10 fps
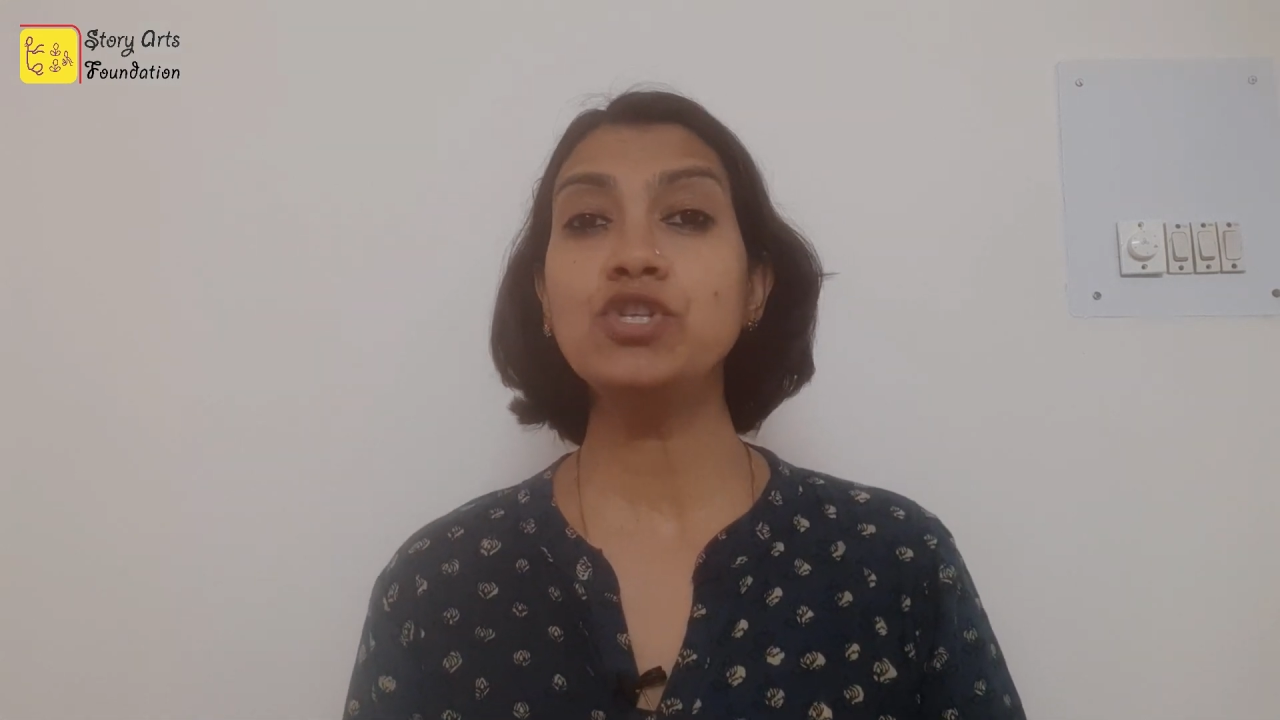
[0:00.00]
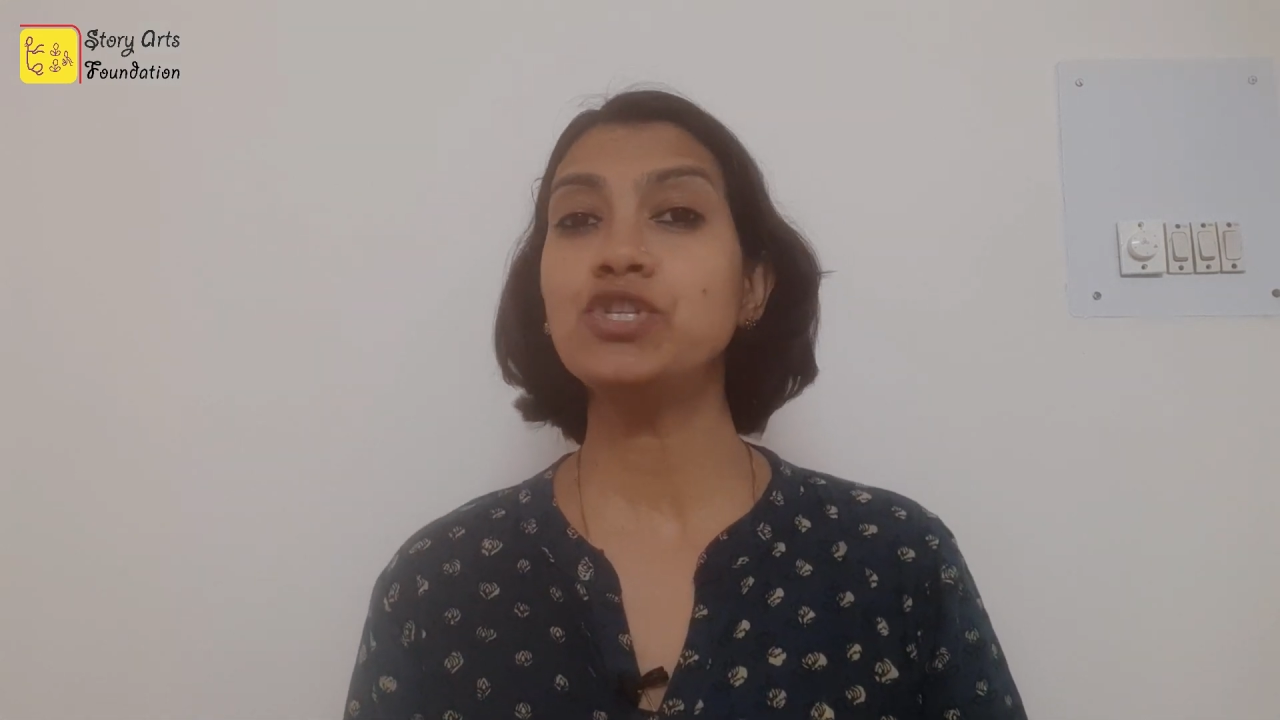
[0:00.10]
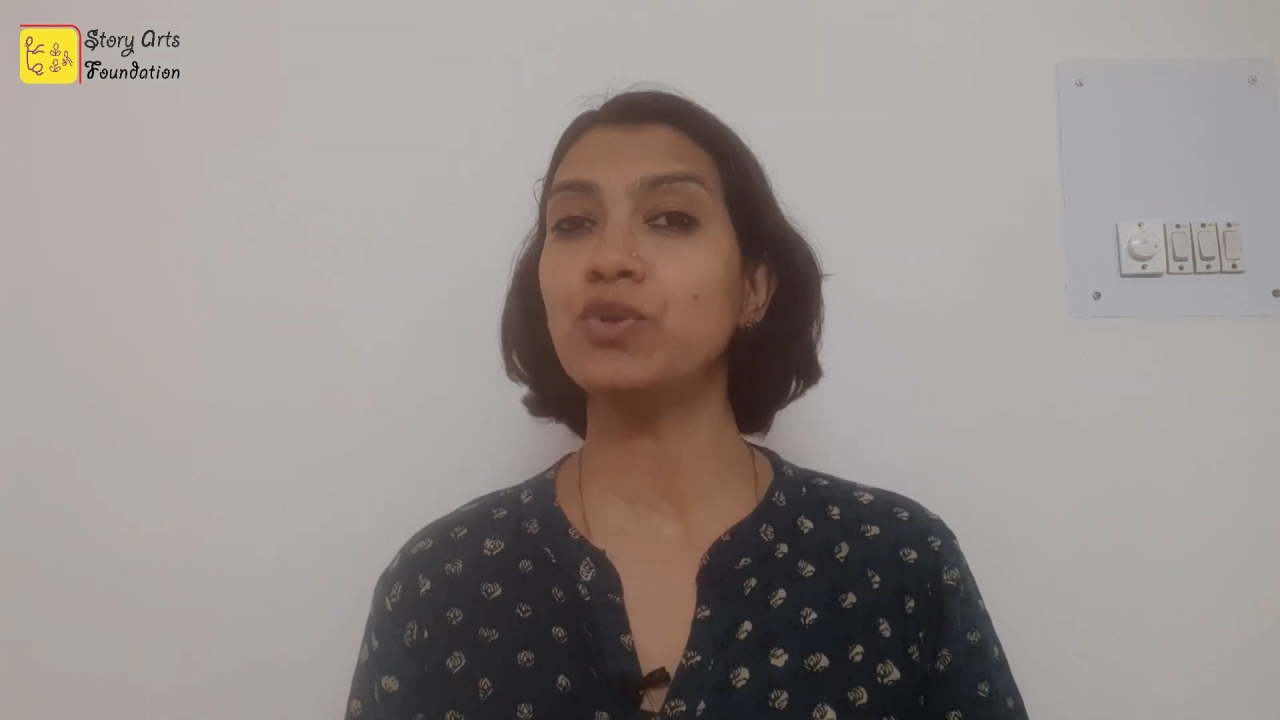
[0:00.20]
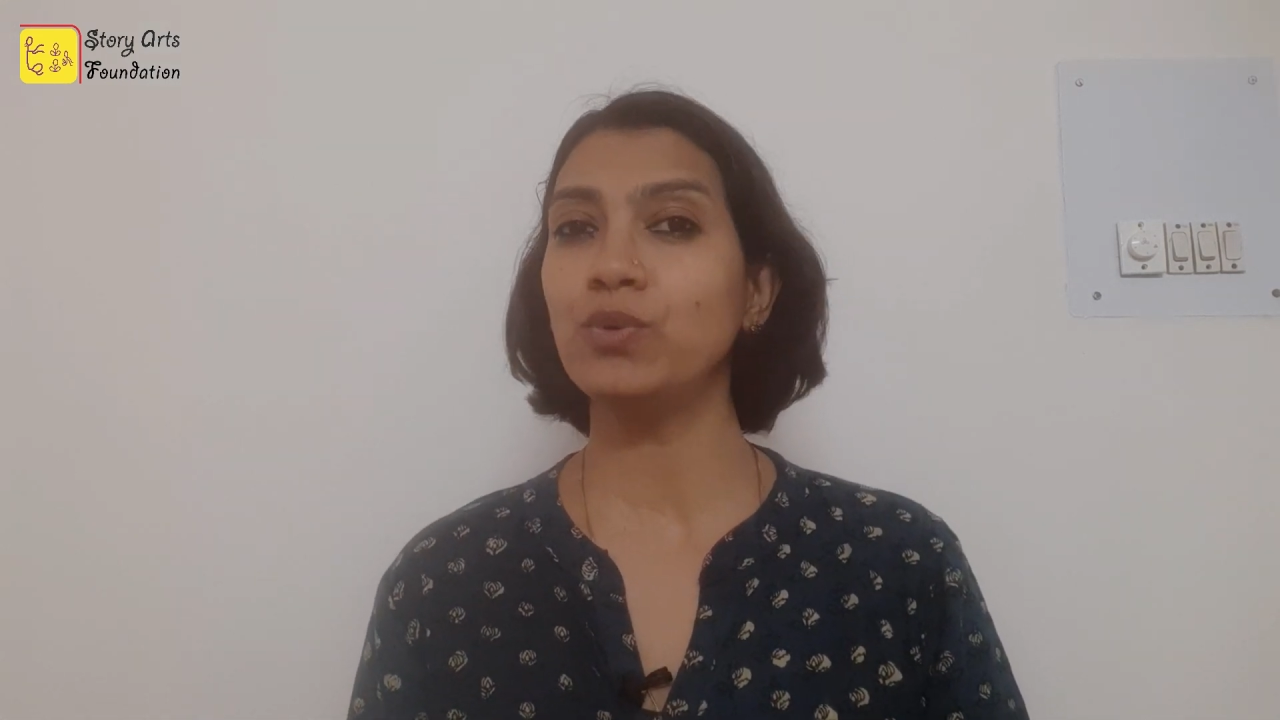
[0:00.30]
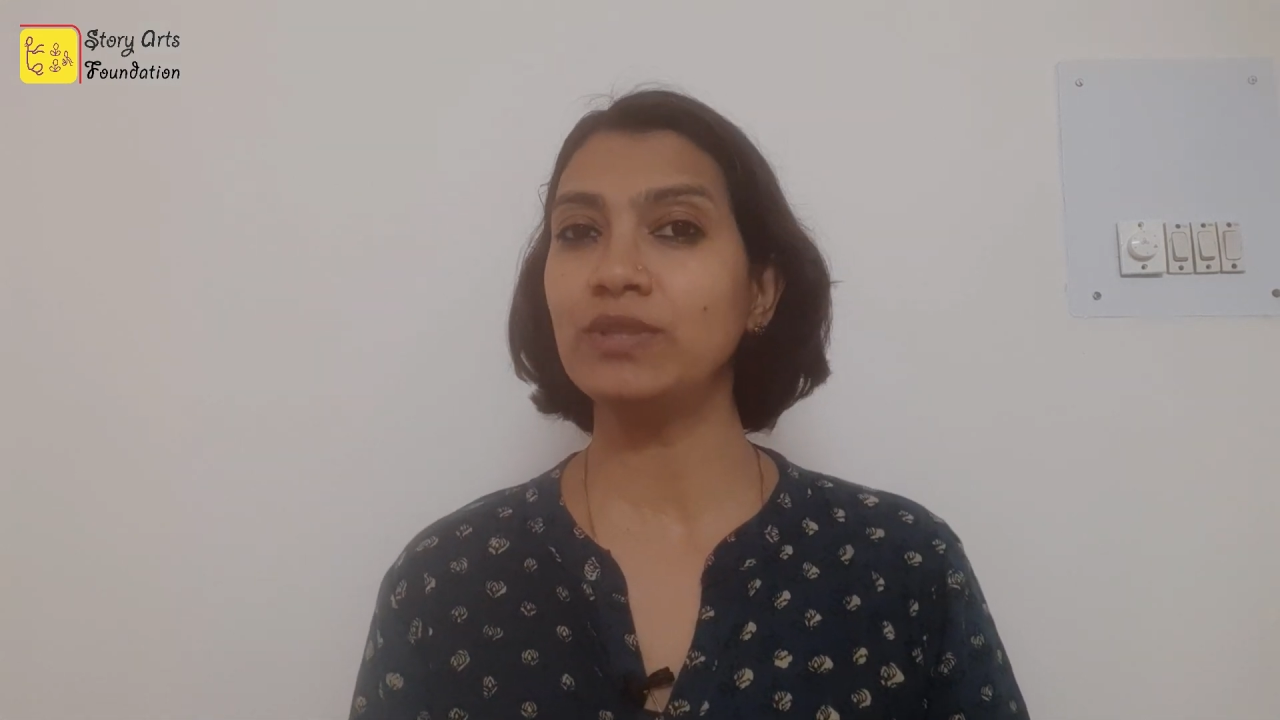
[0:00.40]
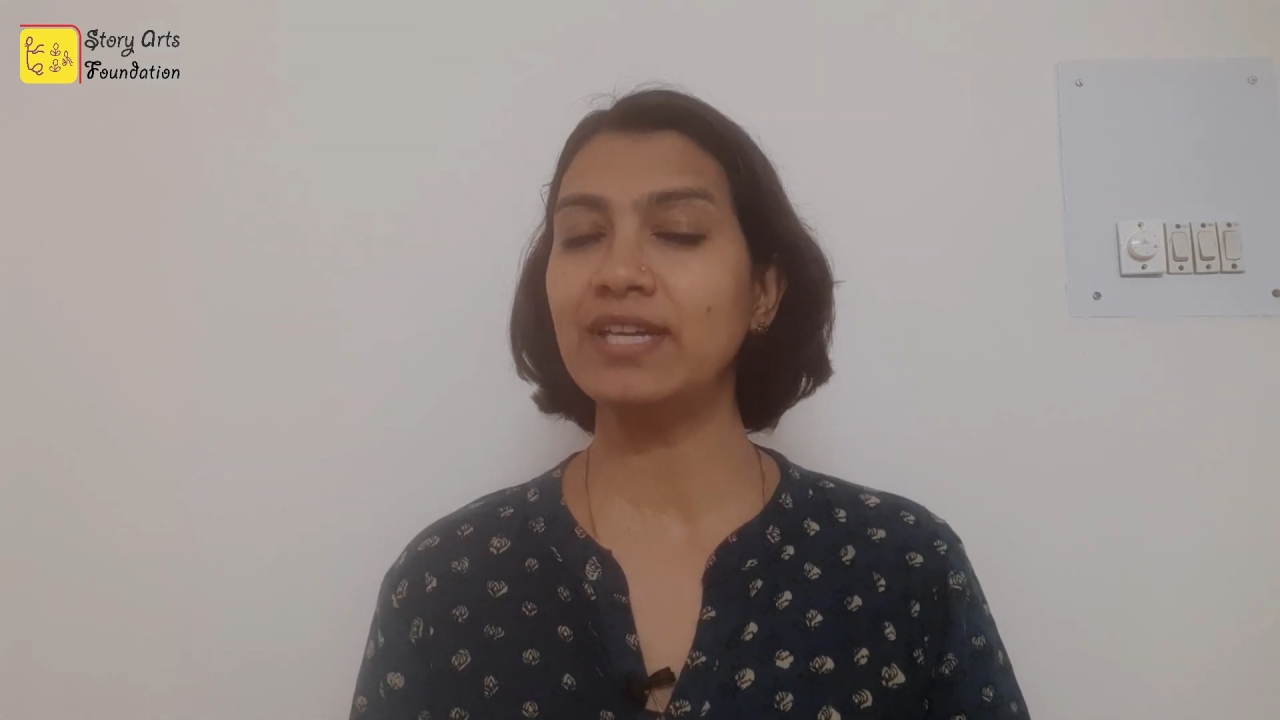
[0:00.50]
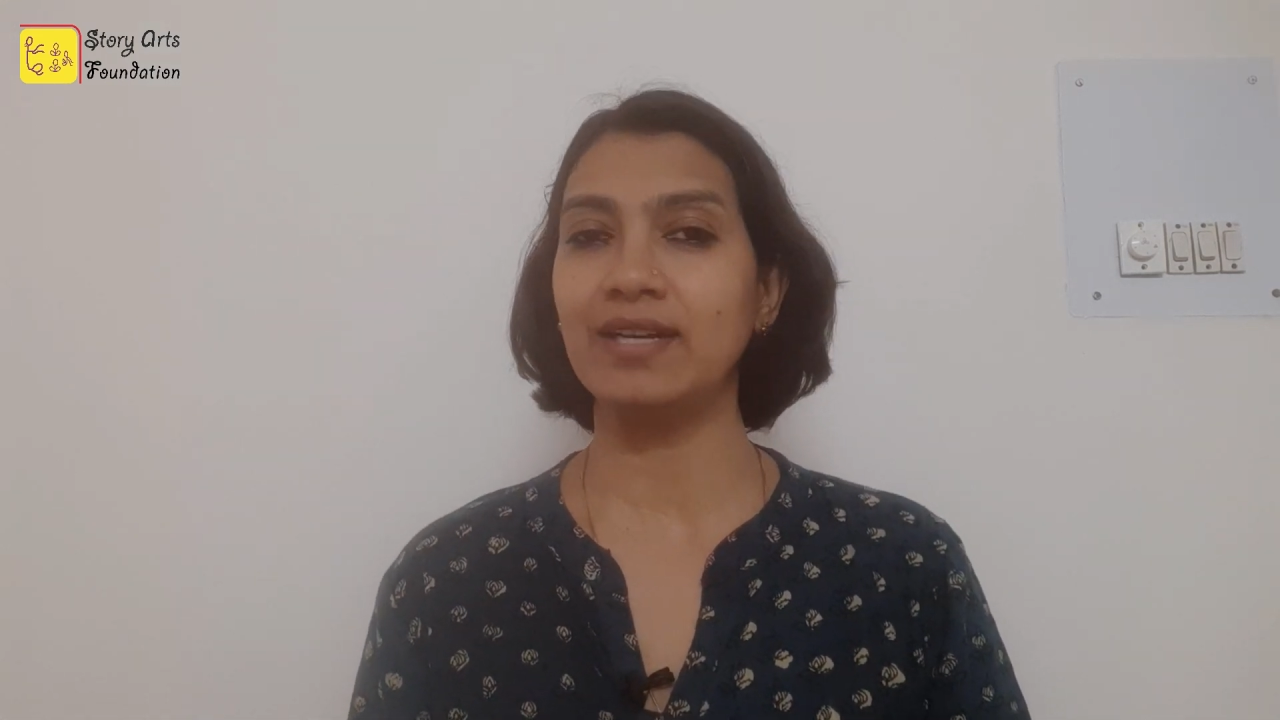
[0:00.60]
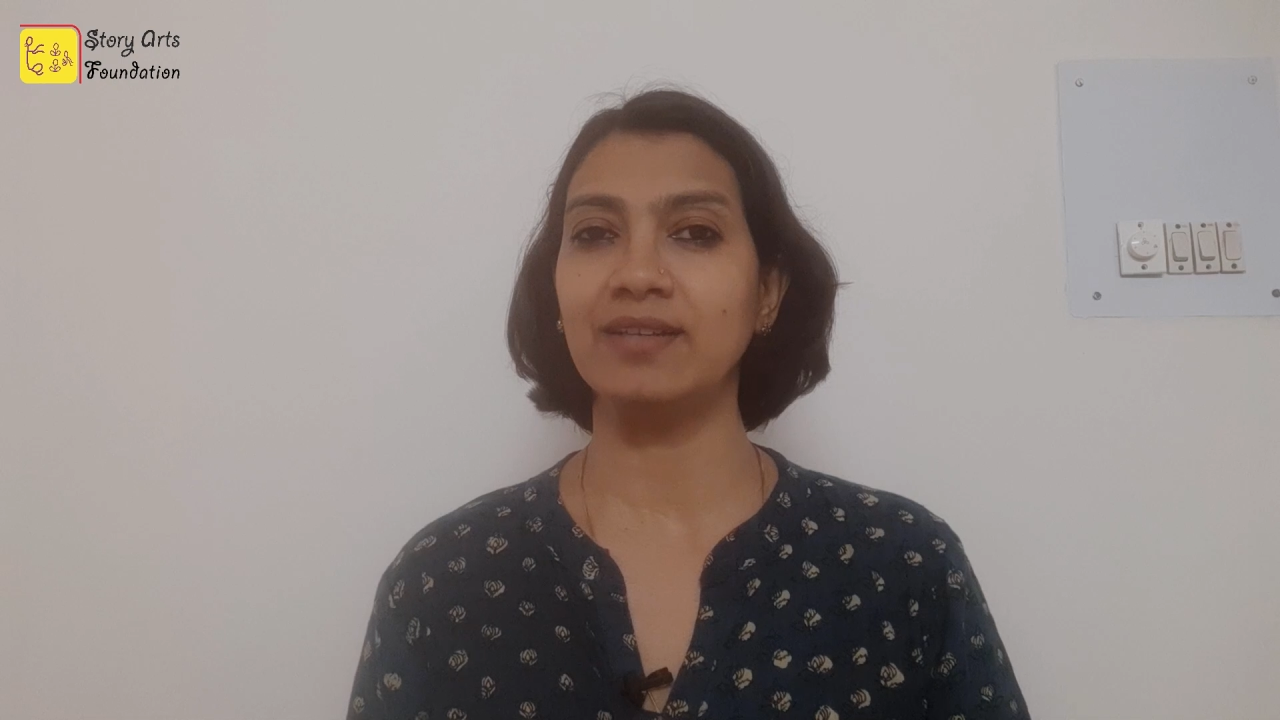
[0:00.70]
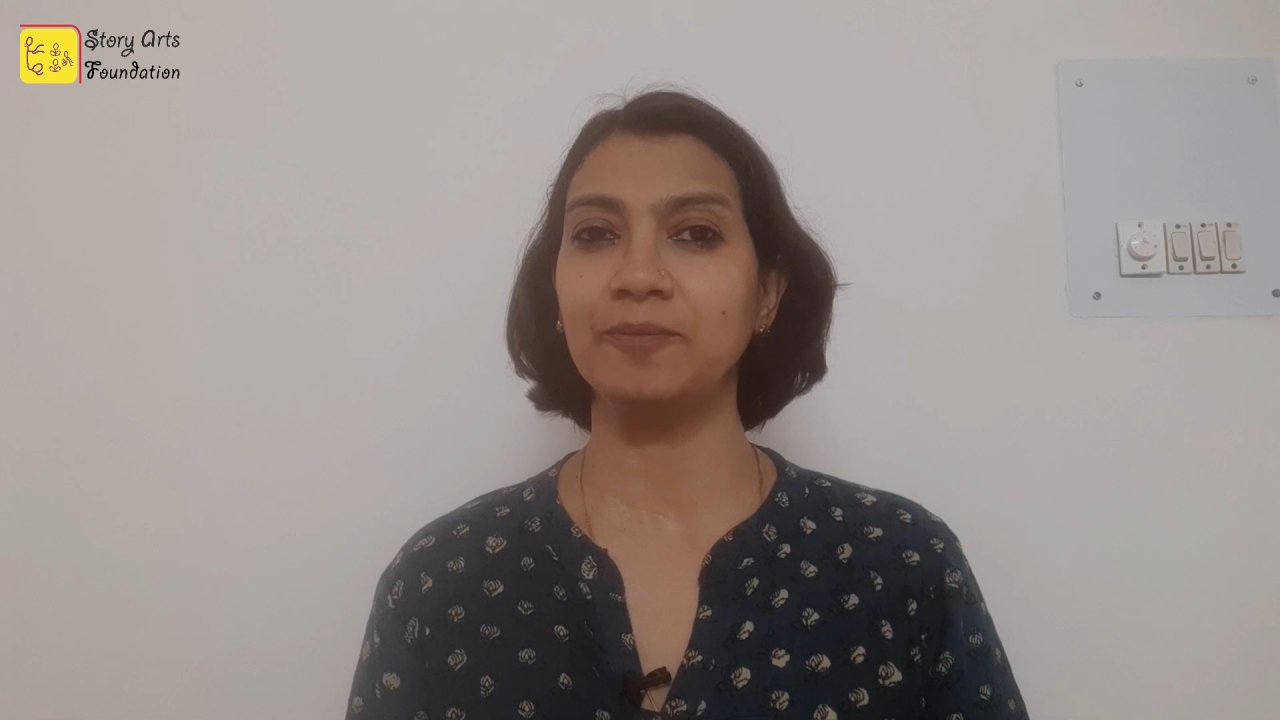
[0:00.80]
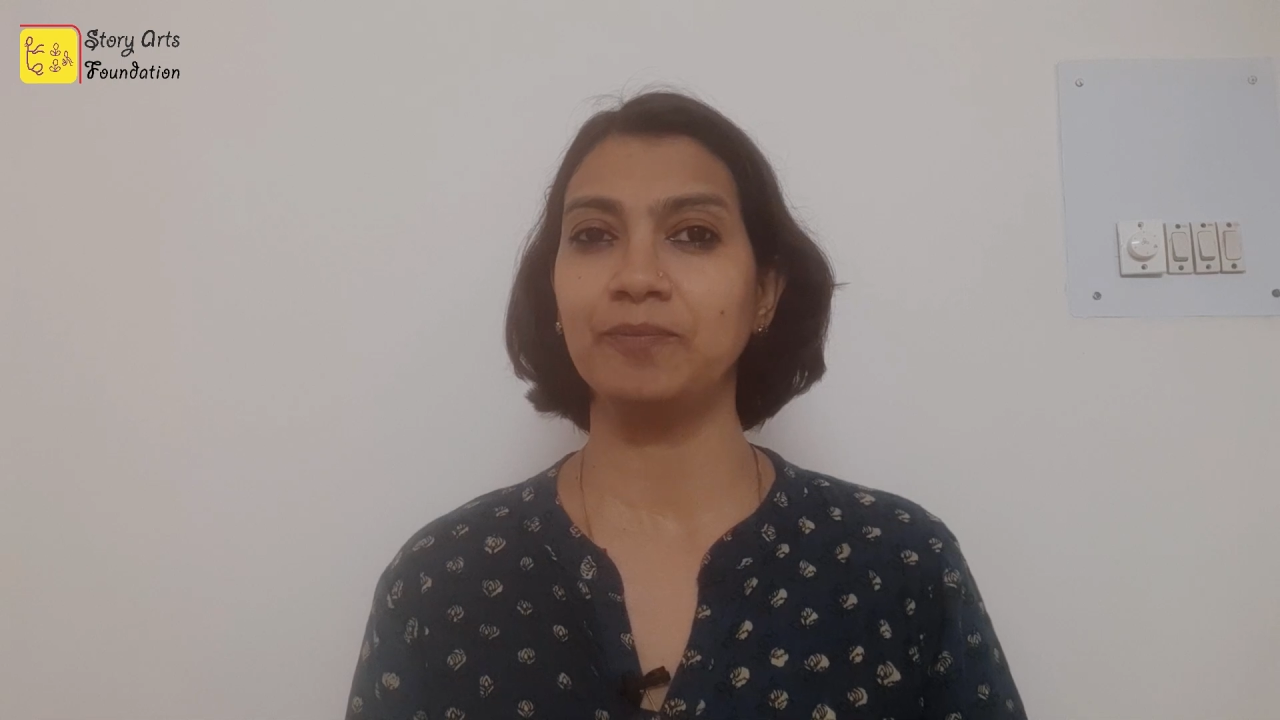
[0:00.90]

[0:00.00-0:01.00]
Shrota,